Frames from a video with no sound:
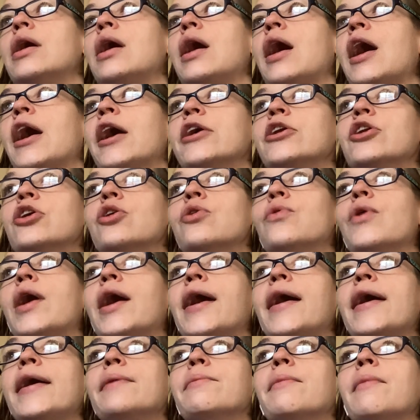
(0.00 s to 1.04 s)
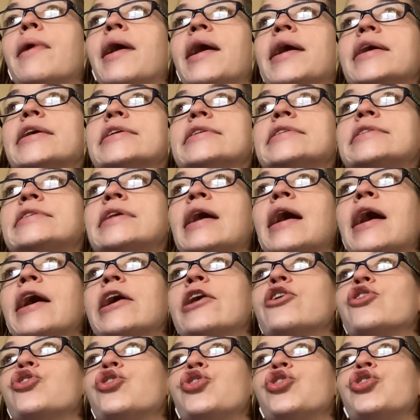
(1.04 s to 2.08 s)
I know I'm a
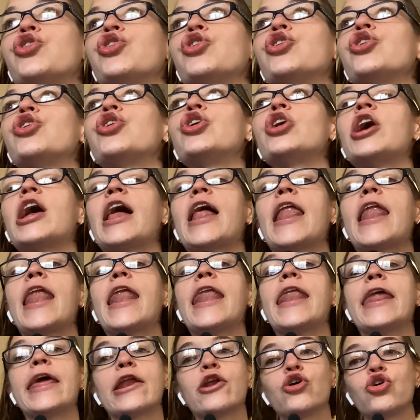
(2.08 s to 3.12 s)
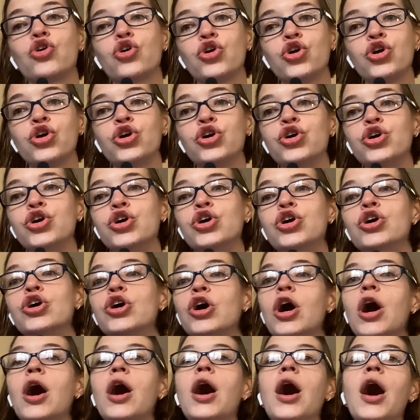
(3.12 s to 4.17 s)
tighter knitter,
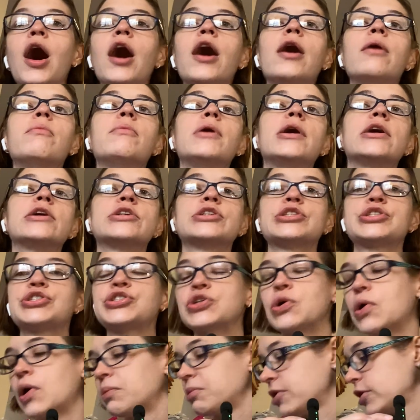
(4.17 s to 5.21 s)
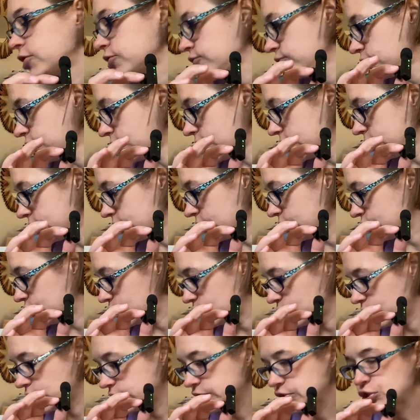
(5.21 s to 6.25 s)
so I'm gonna try a
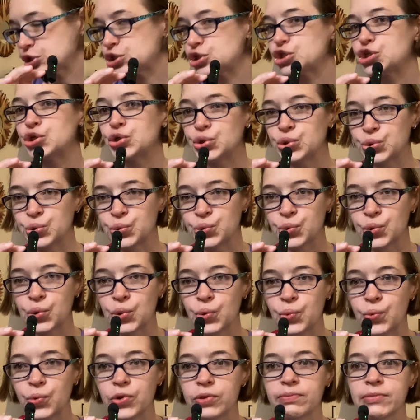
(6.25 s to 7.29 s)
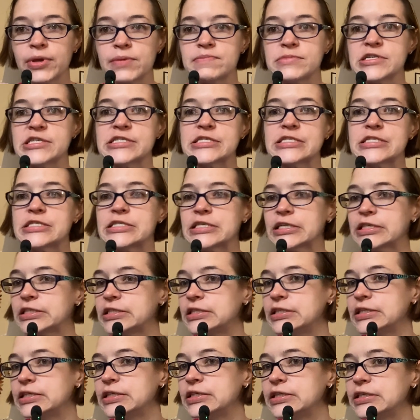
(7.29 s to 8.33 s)
US 2 with maybe
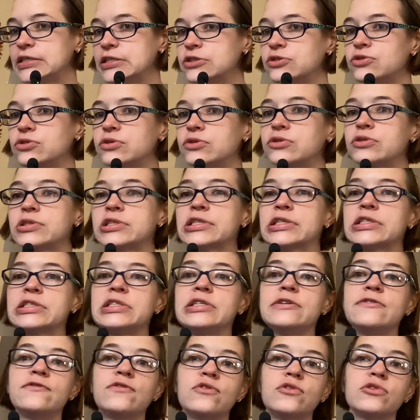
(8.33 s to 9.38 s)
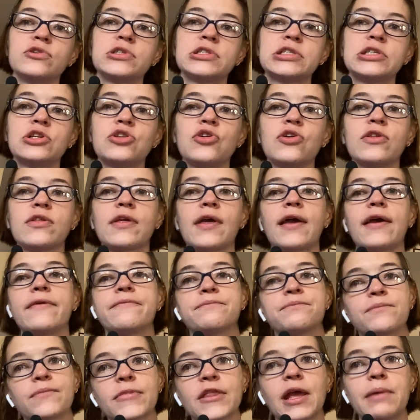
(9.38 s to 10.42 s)
60 or 64 stitches.
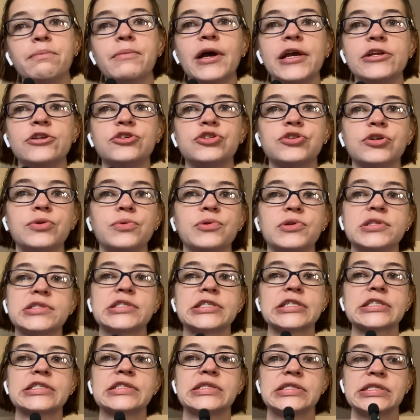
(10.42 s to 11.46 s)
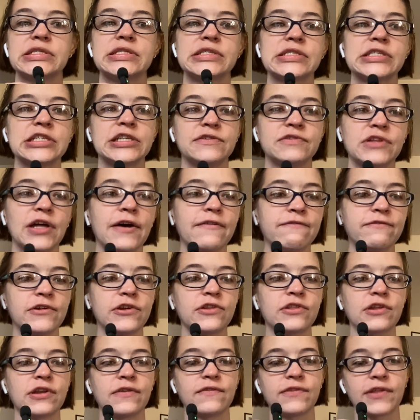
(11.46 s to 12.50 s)
Might start with 60 to see if that
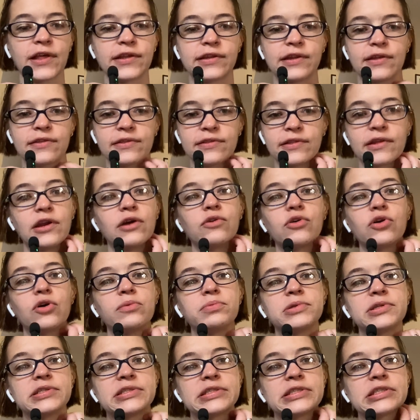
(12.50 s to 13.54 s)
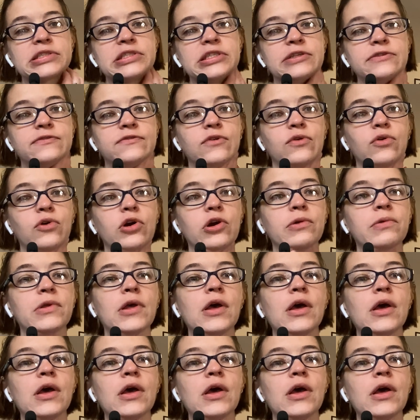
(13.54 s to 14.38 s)
fits, and if that doesn't, then I'll go up to 64.